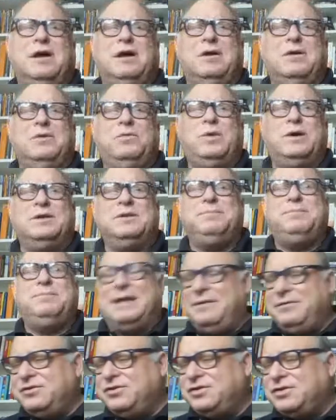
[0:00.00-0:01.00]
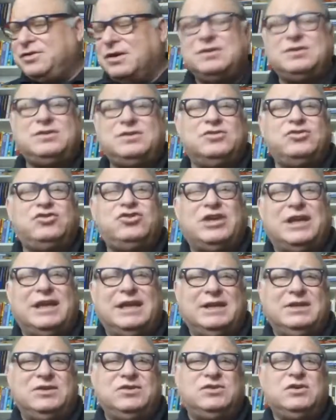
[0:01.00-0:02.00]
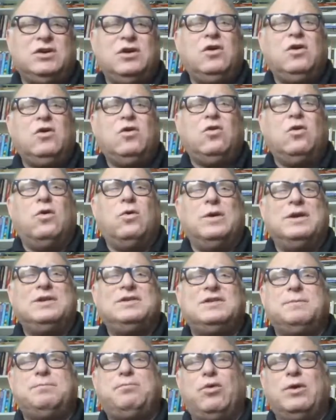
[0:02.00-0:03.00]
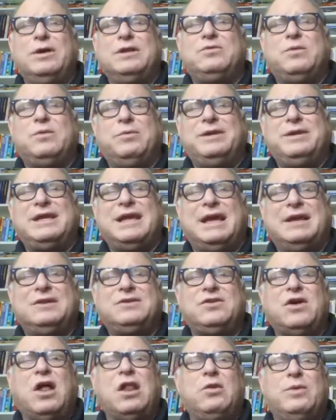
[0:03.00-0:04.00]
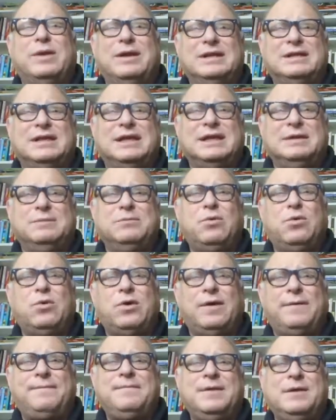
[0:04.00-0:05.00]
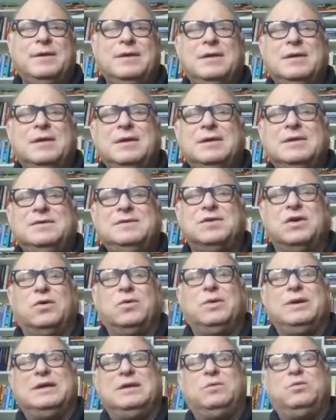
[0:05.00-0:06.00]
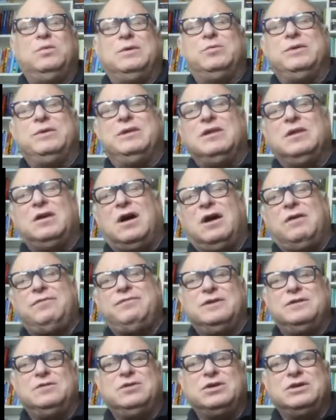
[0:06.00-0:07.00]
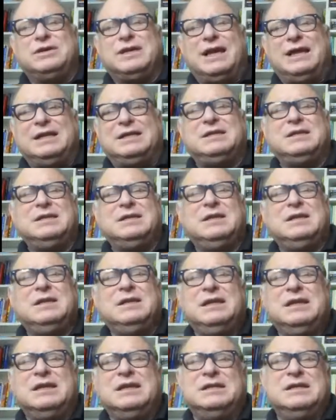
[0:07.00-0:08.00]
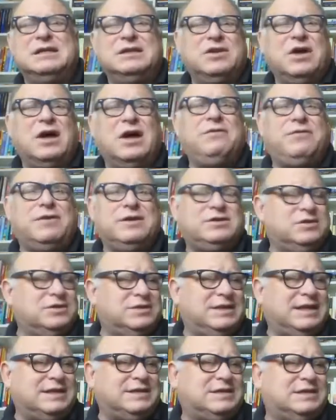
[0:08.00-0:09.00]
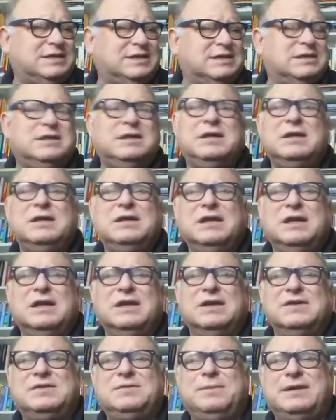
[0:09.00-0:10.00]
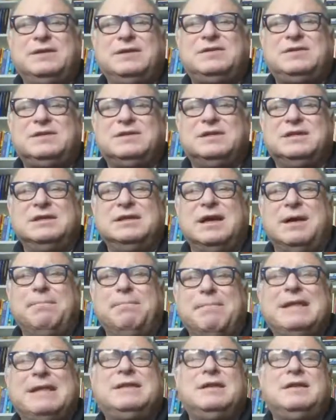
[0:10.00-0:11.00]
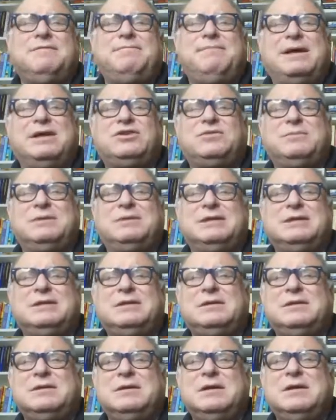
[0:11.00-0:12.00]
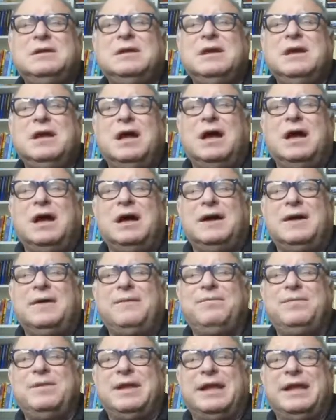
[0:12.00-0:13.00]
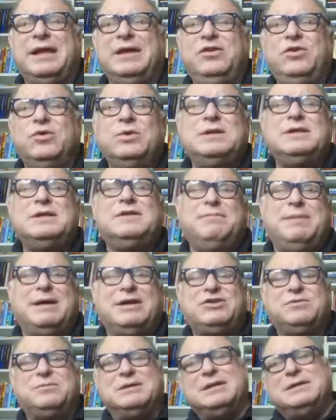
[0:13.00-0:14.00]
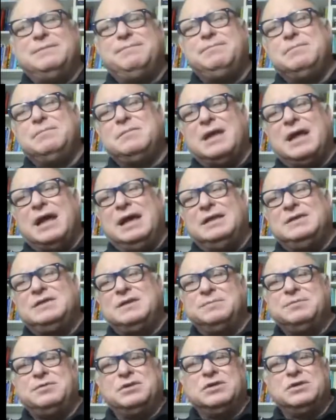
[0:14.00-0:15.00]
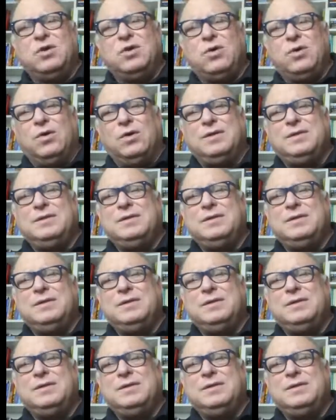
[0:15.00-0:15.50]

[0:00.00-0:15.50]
where the behavior starts to change, or what is the point where we can't tolerate it anymore? So what we often look at in the non-functional testing is basically a method of measurement, a unit of measurement, and some sort of goal.